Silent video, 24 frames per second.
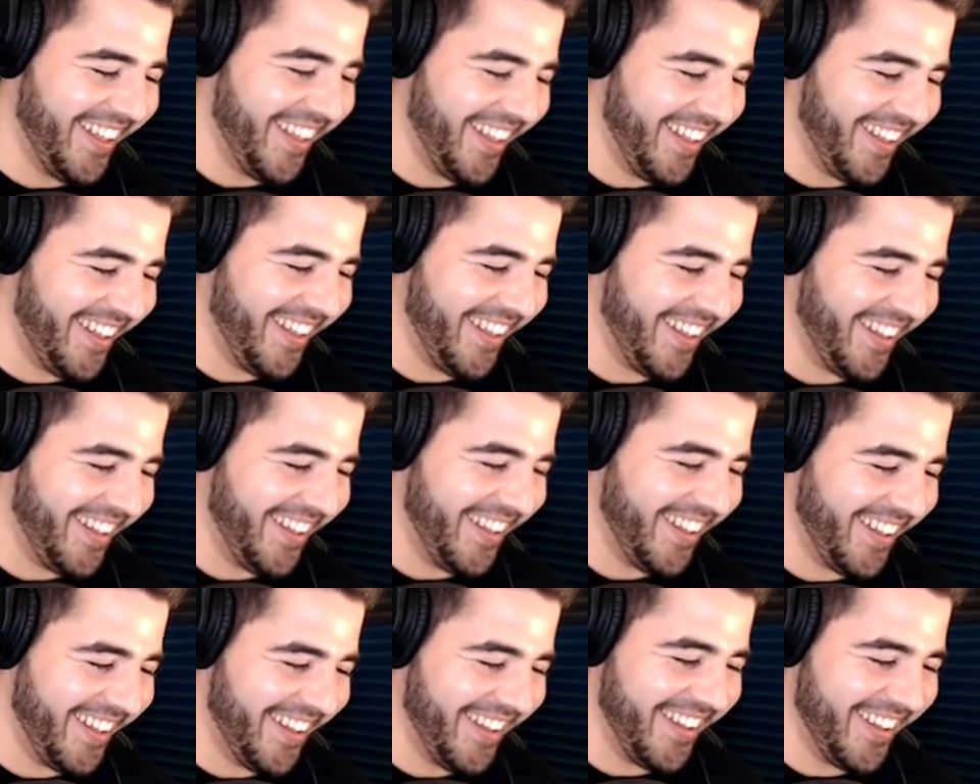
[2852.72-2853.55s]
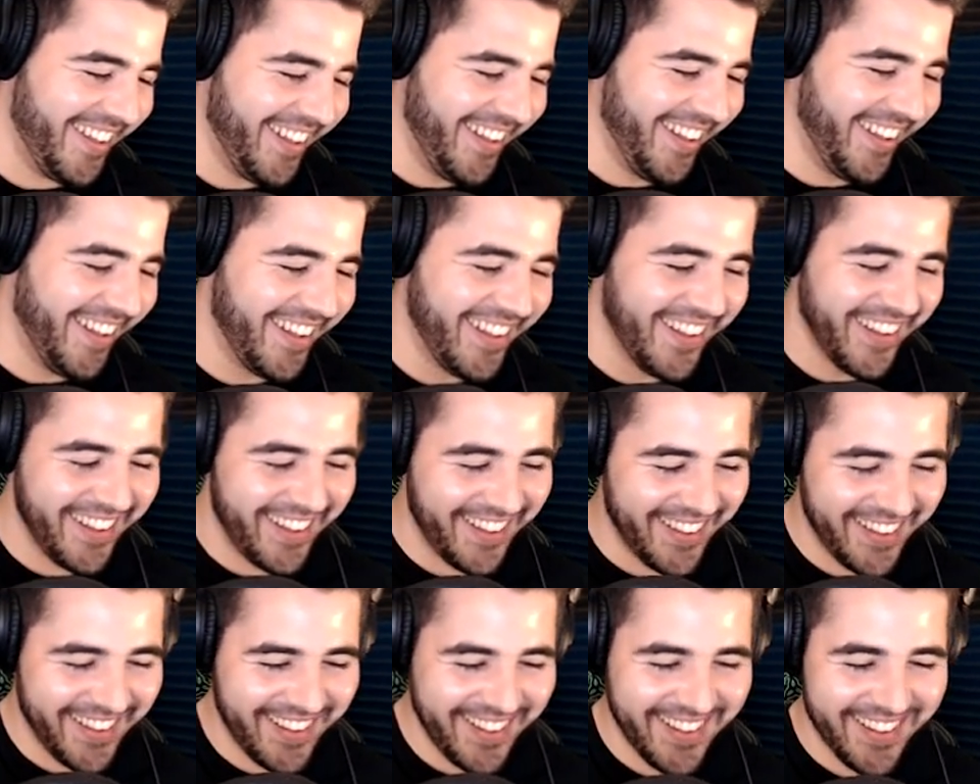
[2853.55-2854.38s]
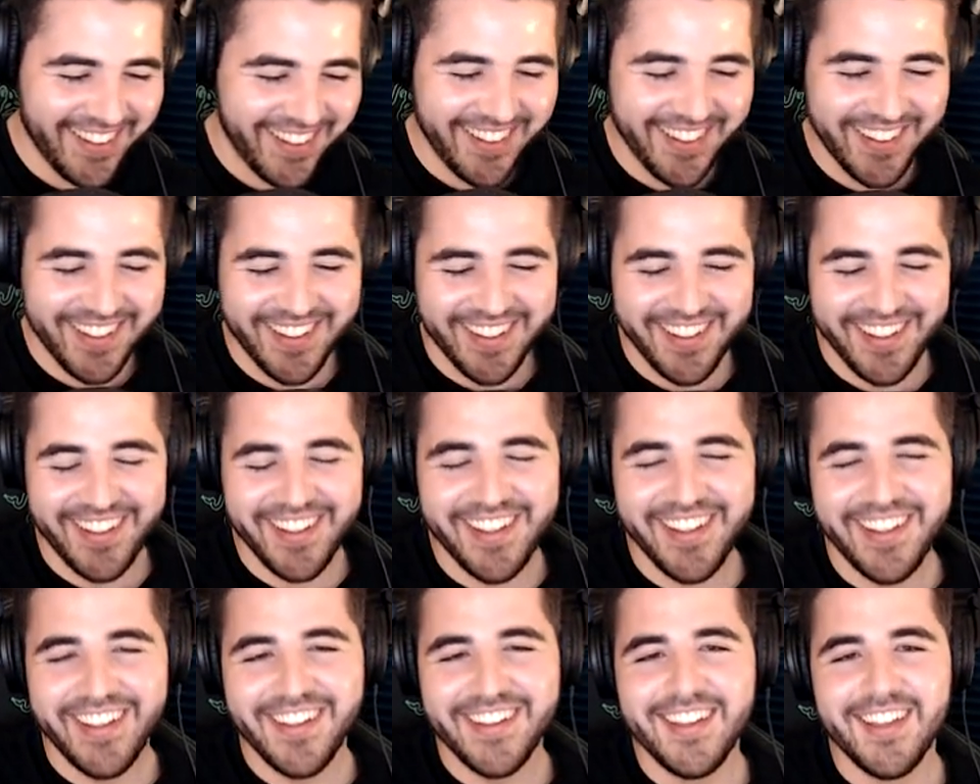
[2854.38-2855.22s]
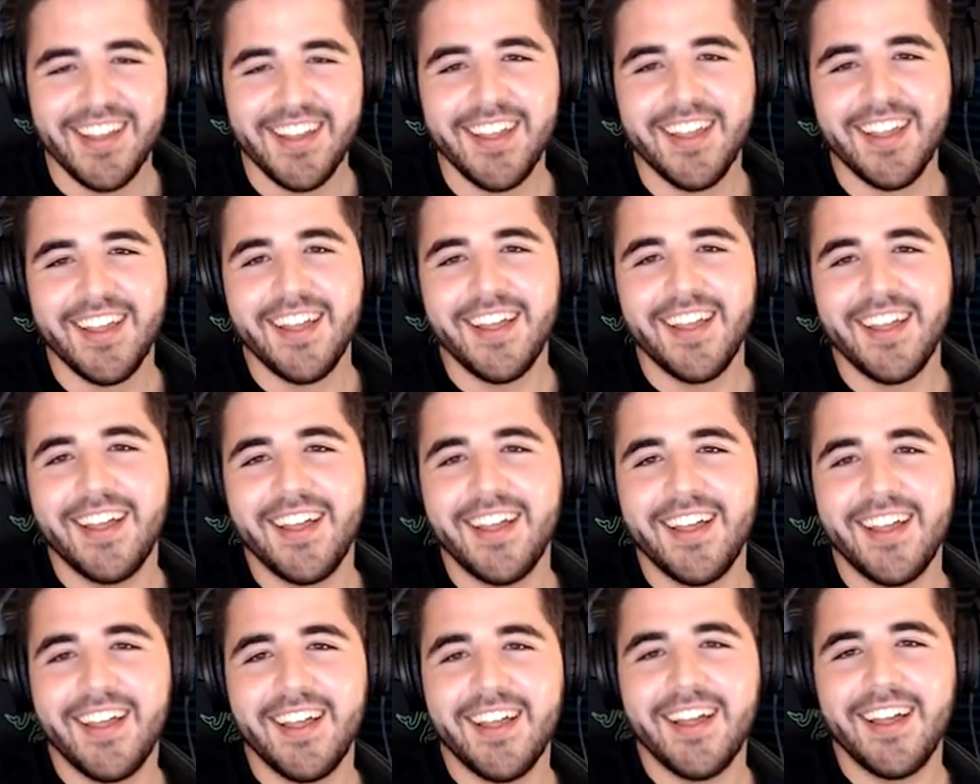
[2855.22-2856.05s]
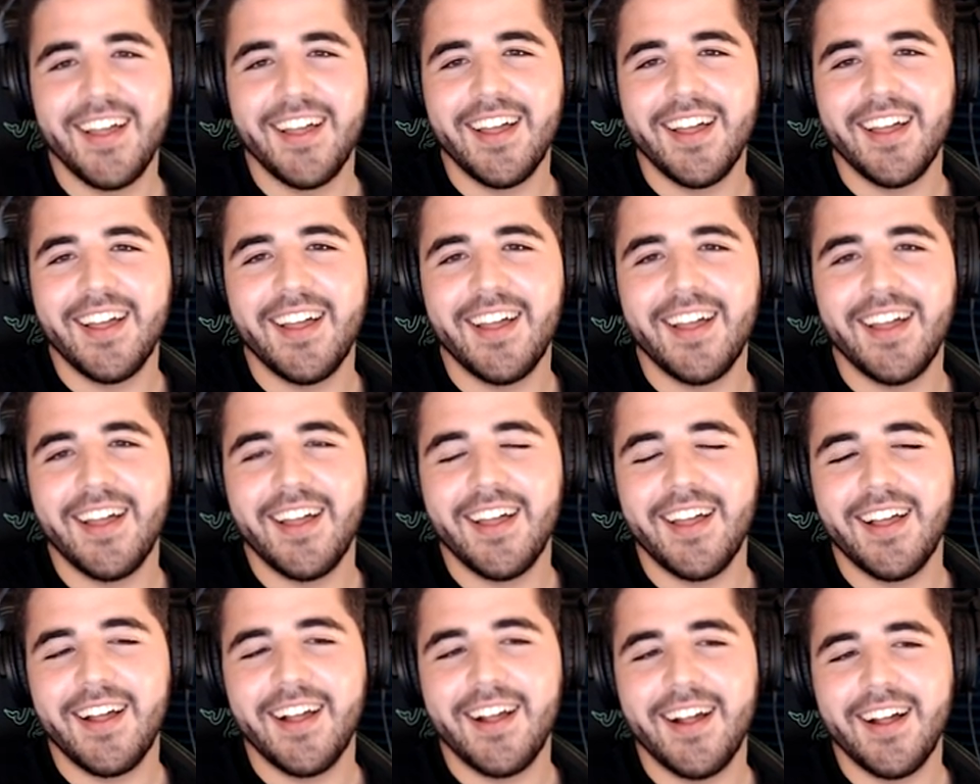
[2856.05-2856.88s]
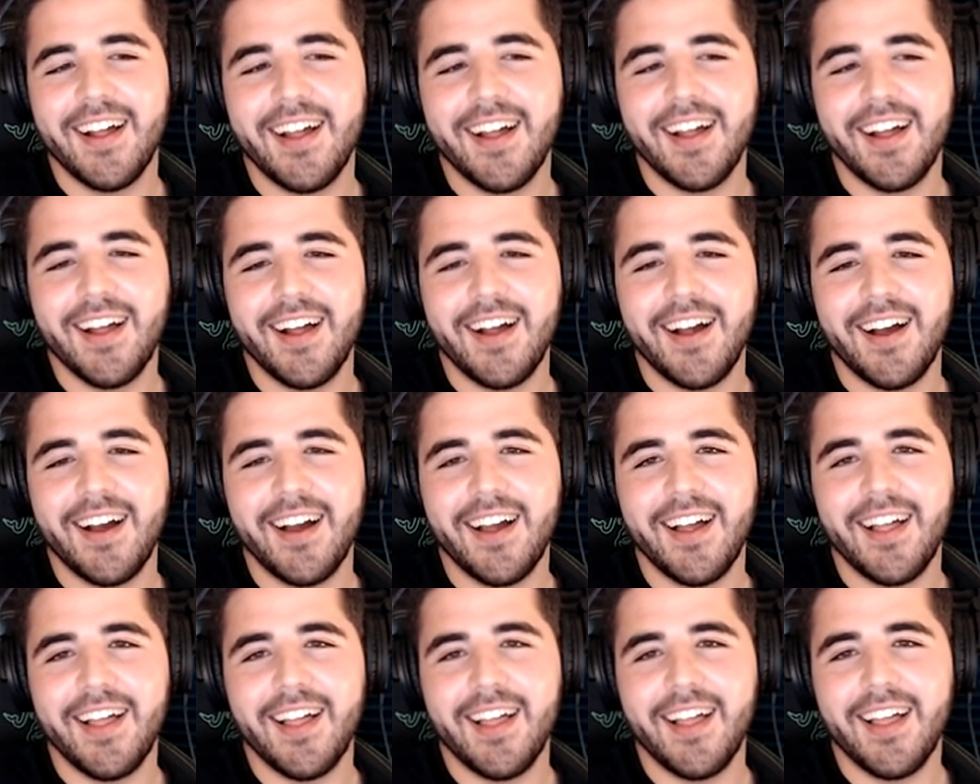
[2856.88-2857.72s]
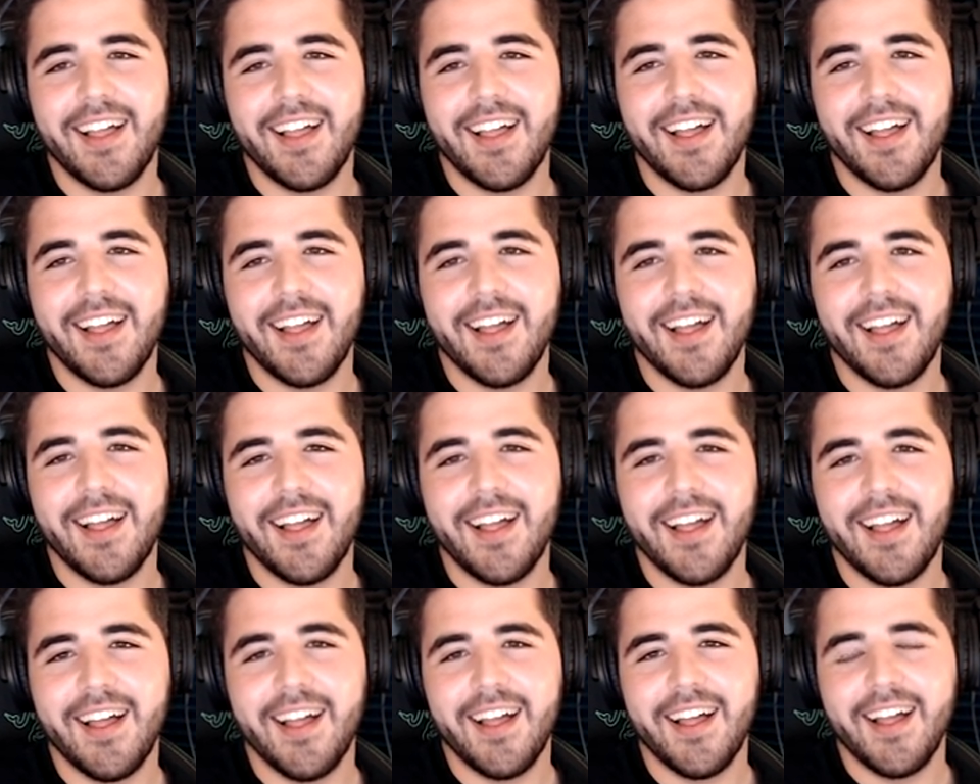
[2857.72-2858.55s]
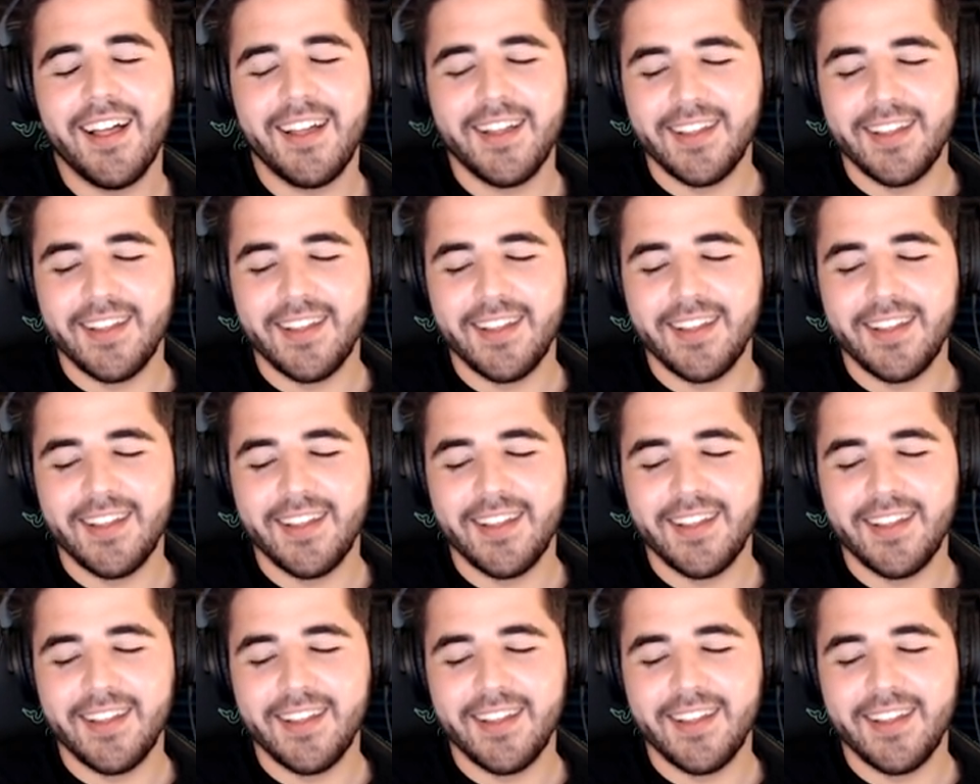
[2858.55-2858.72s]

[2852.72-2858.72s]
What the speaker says: This person isn't speaking.